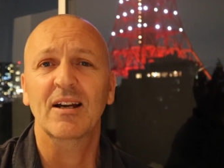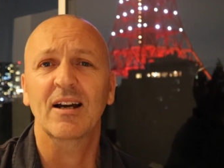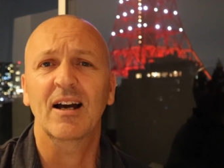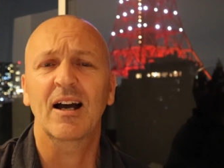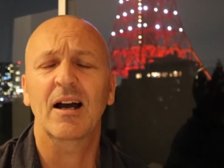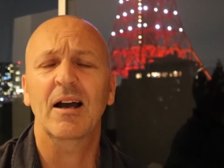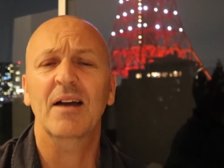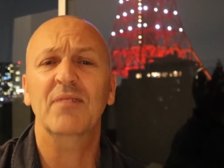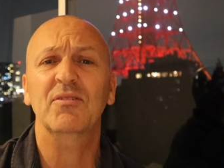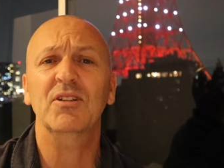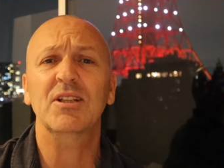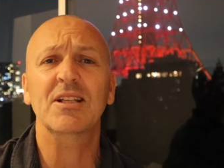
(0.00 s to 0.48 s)

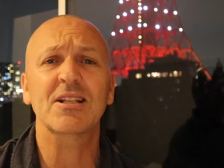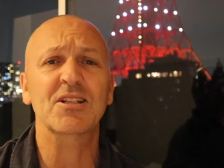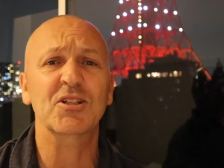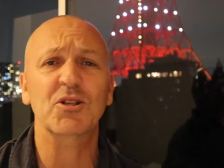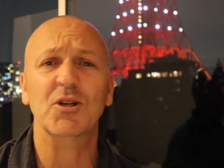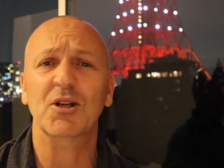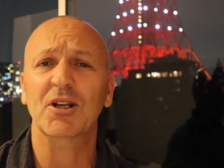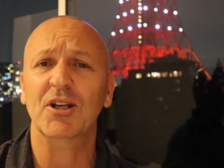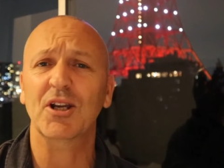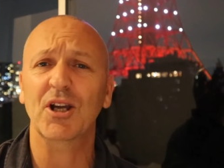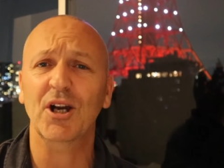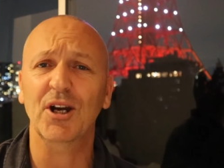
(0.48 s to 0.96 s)
Everything's
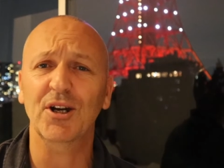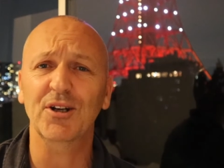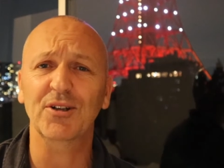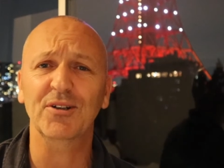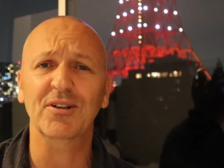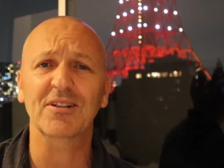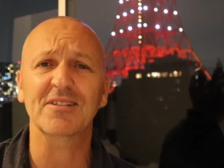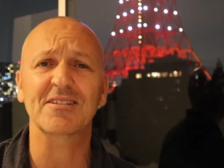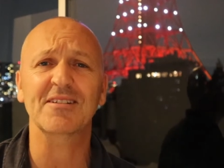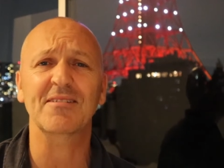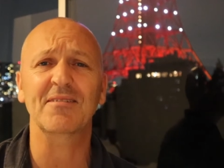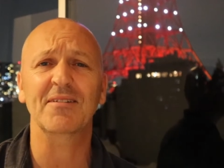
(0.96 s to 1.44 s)
got a code.
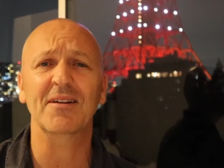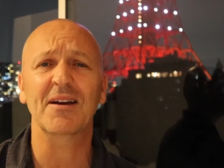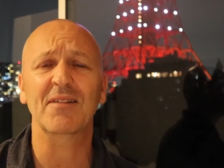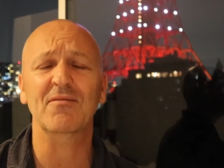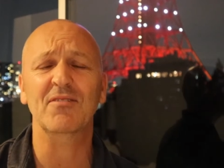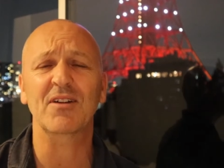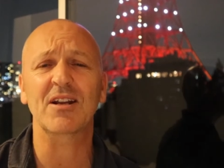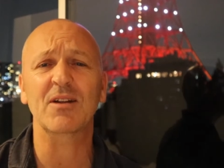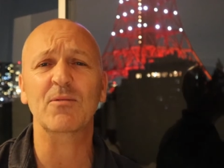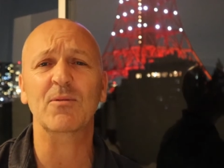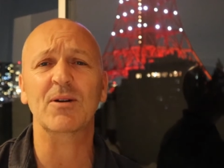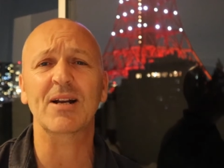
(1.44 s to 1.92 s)
If
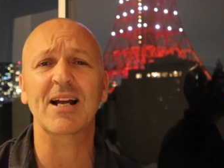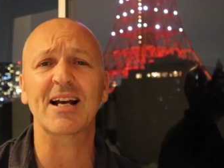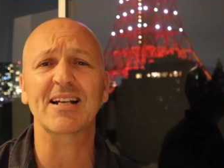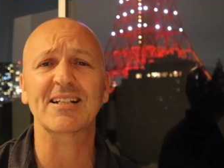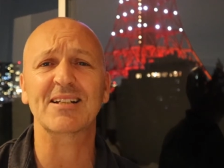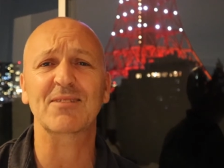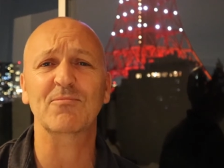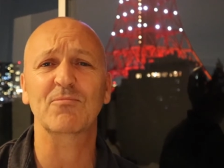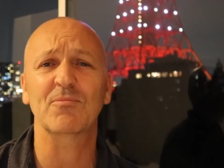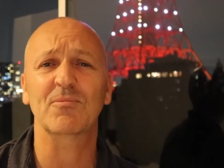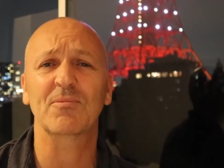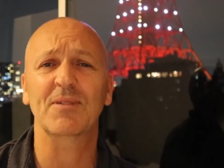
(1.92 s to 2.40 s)
anyone
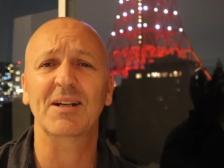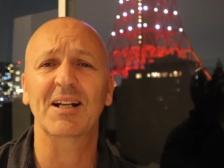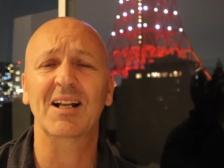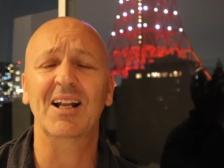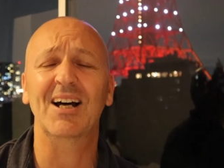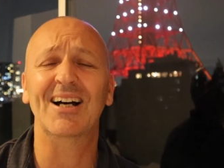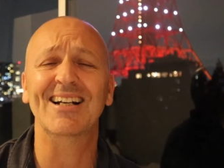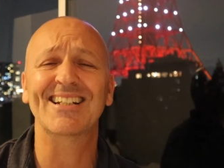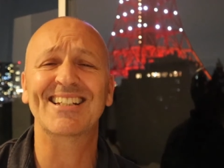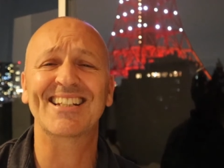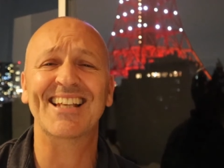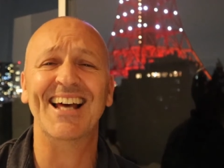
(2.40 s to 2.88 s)
hasn't
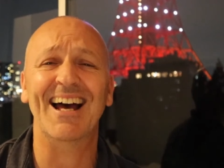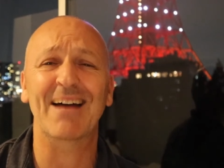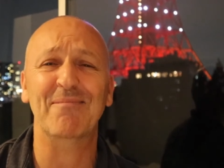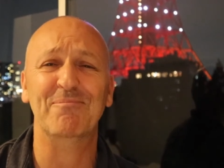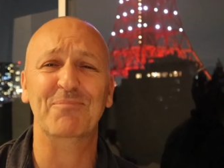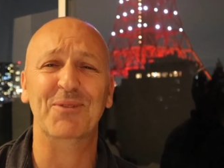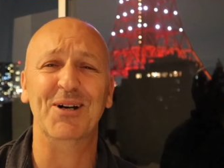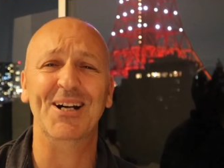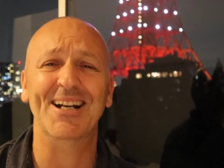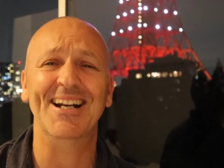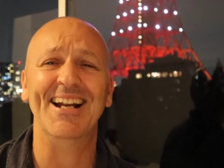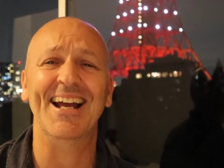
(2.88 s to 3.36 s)
realized that
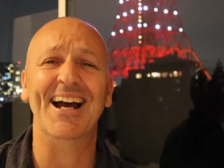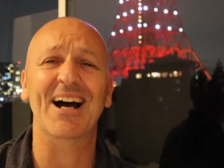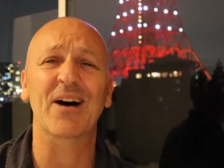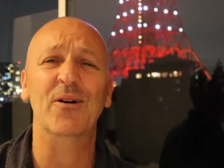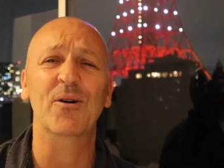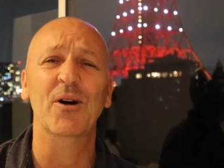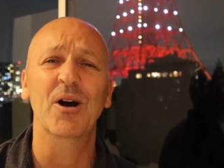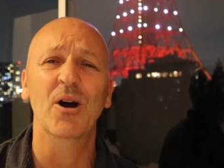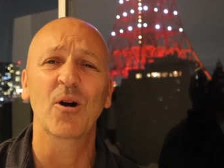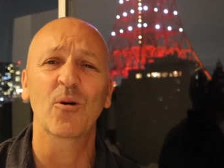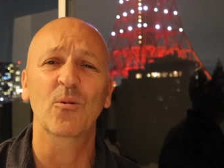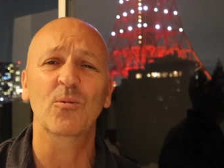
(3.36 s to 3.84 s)
by
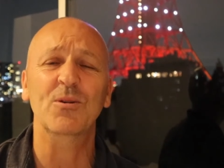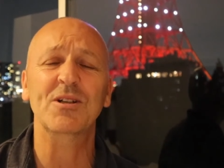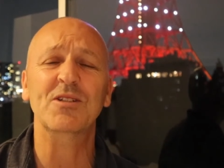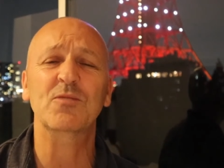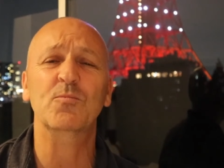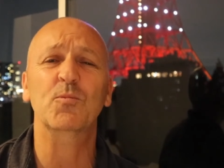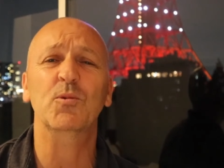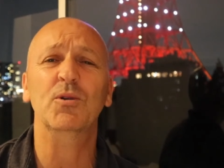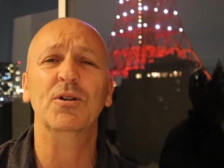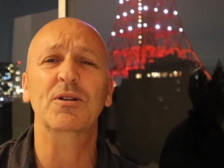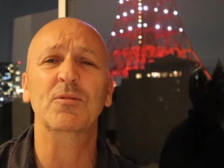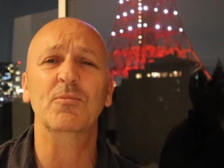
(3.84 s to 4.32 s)
now, we
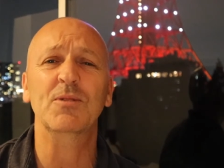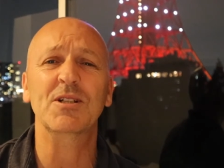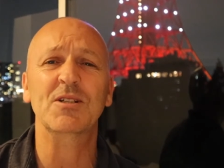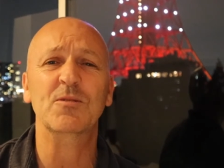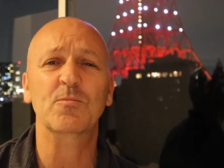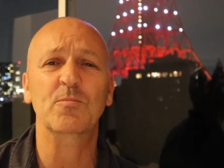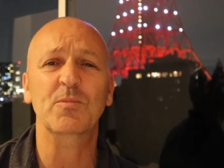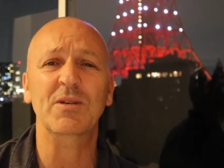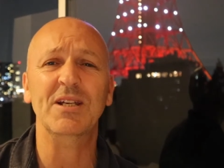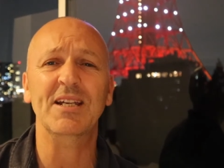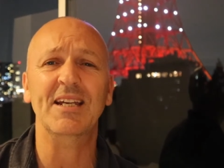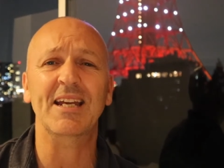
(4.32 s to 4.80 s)

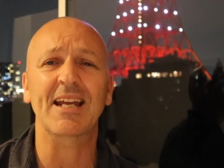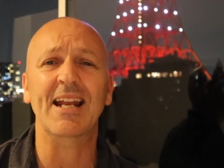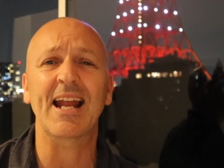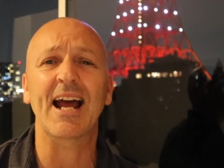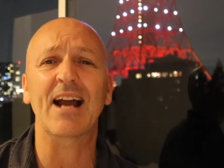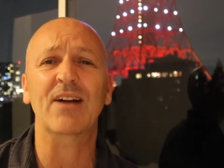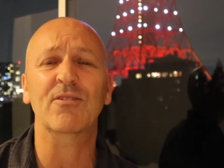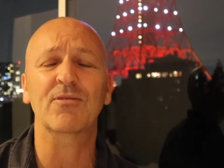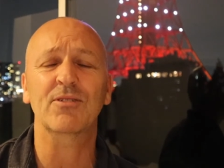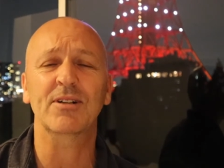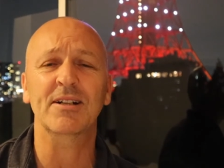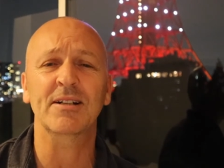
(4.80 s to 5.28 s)
speak in
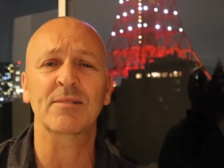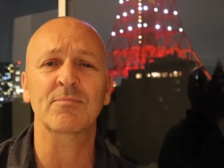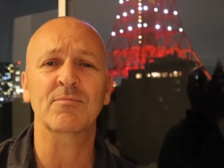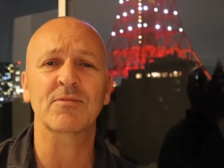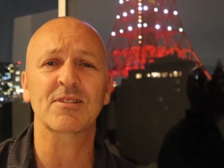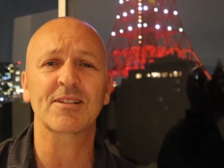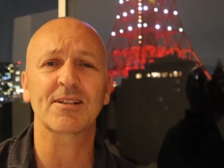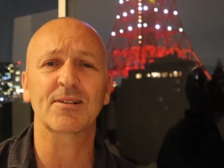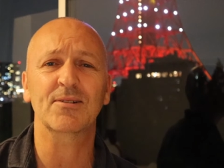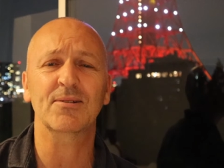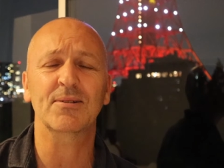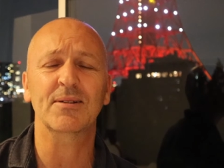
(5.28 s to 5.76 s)
acronyms.
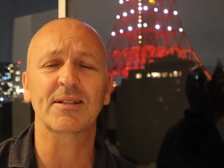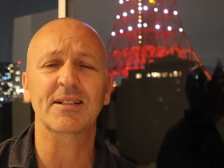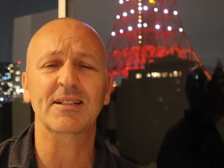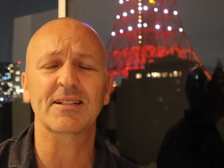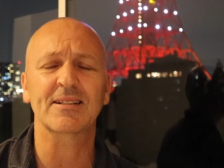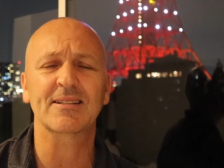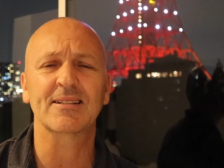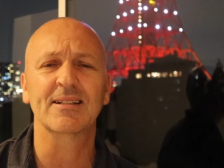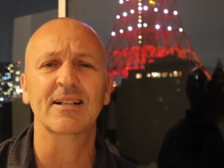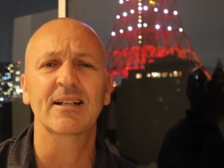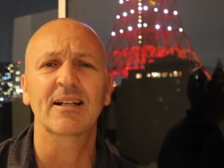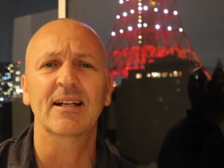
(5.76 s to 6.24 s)
So
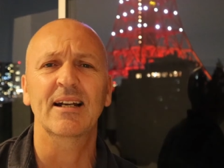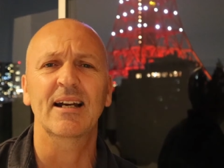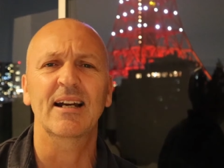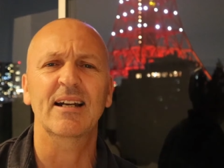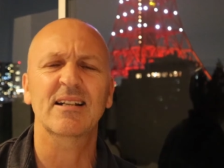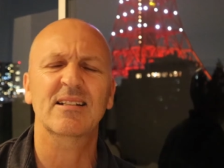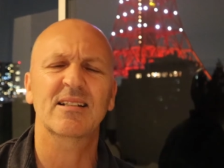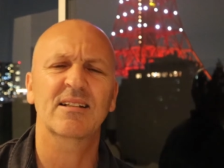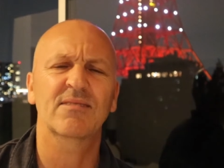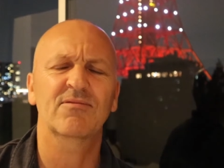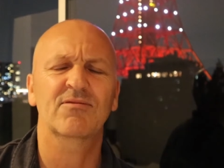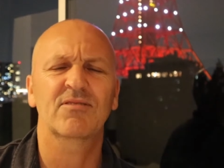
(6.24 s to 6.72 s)
it's
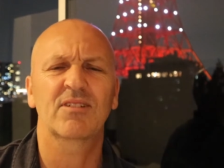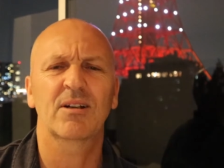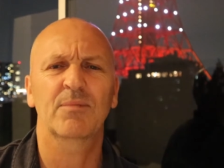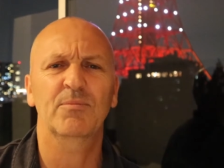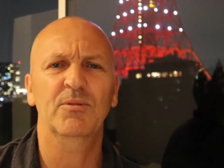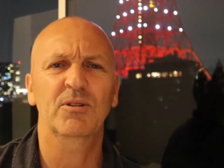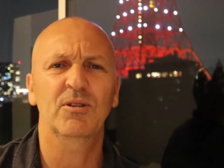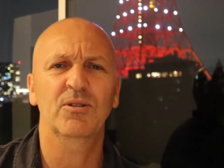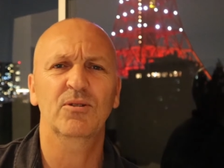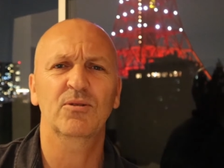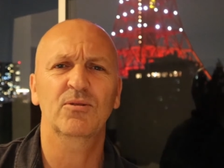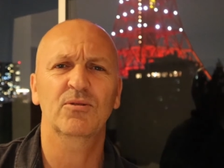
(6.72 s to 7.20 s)

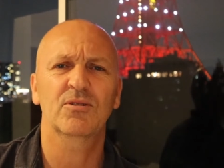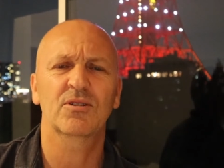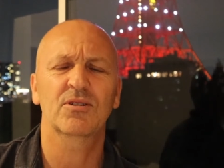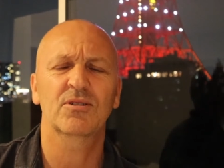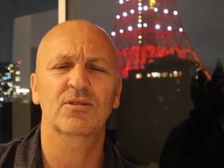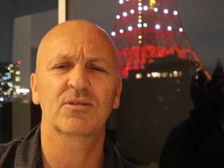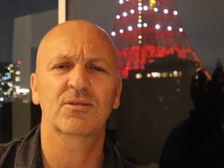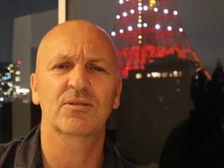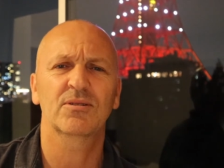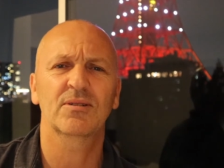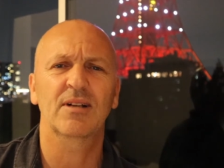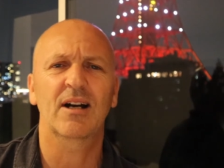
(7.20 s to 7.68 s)
SFW to
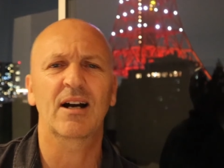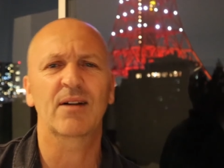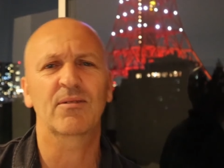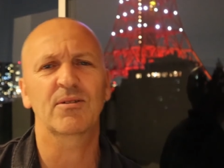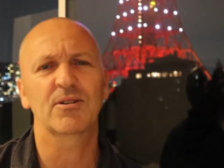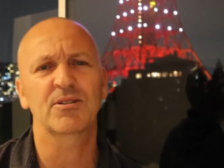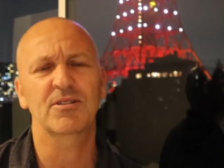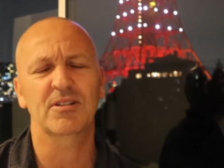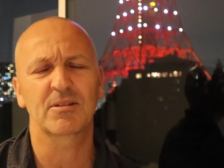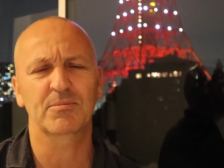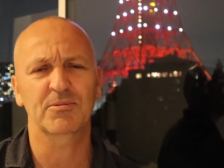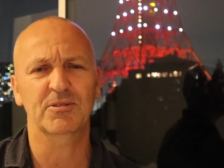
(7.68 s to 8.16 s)
do
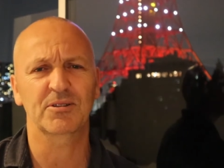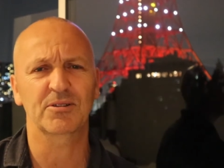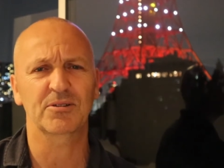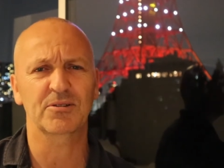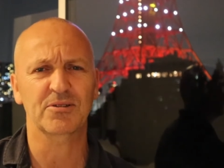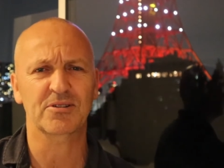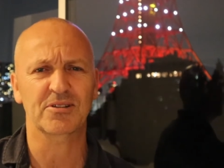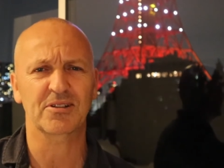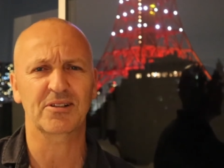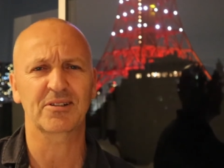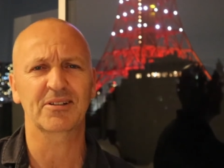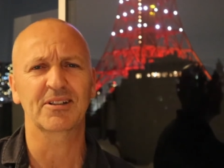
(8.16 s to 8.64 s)
ROW.
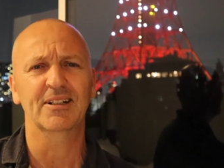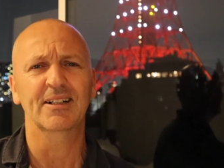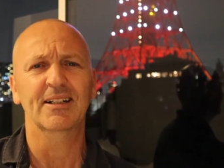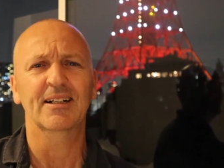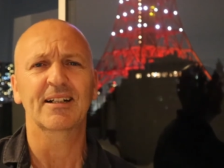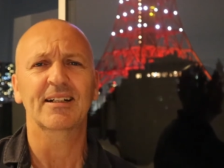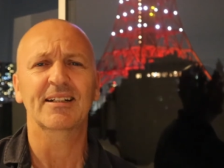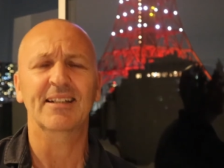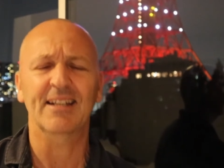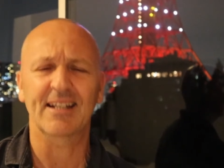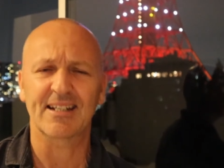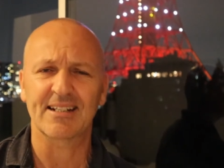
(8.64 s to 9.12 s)
So
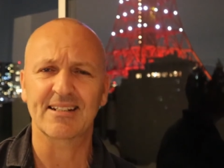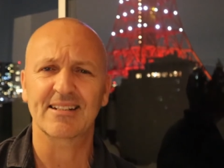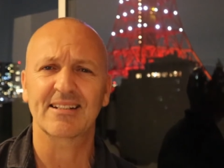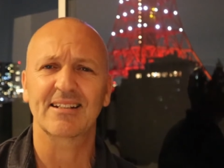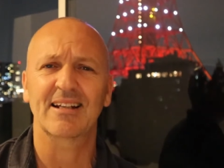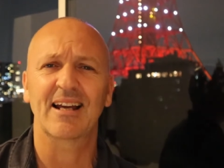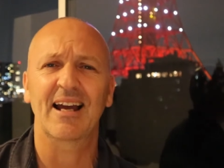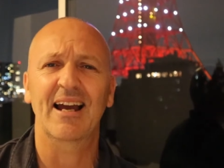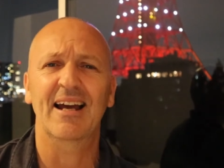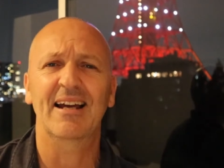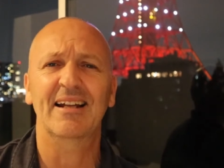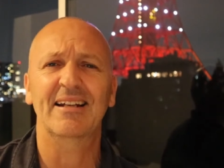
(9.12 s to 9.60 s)
yes,
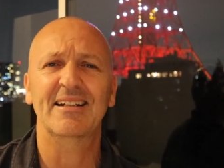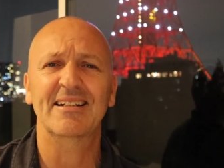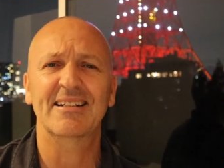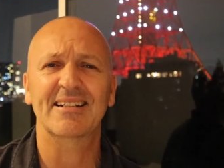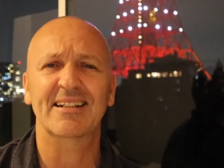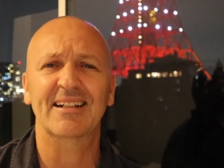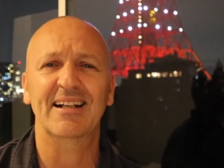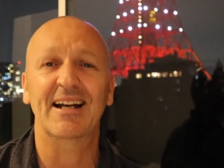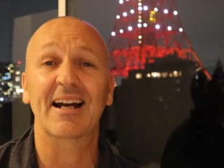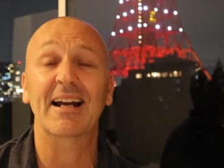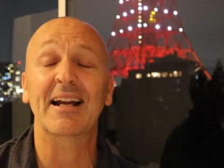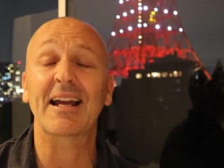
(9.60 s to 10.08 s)

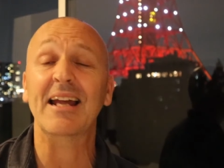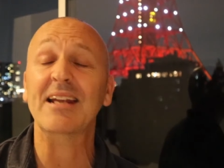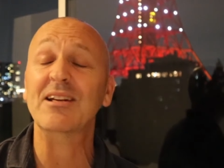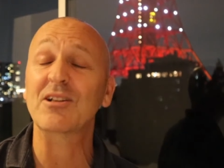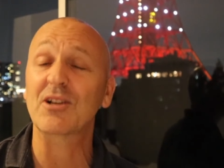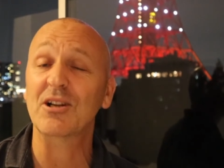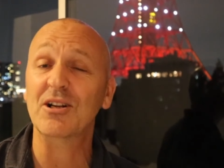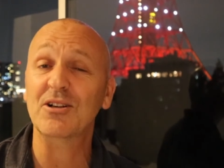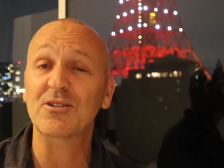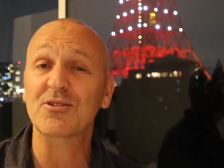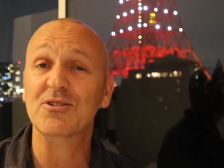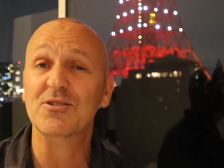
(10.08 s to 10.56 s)
and
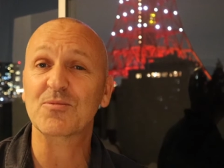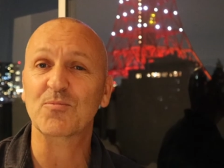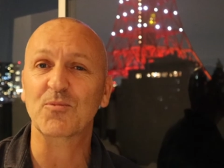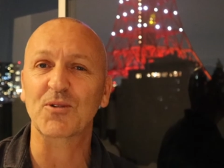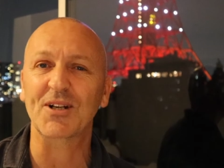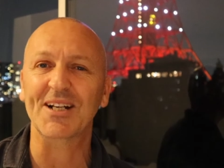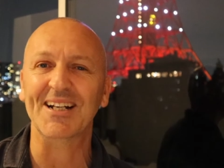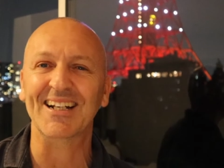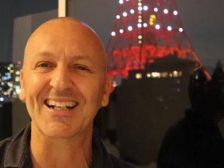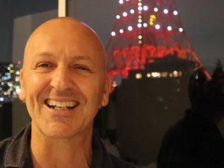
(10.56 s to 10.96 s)
canoe sprint.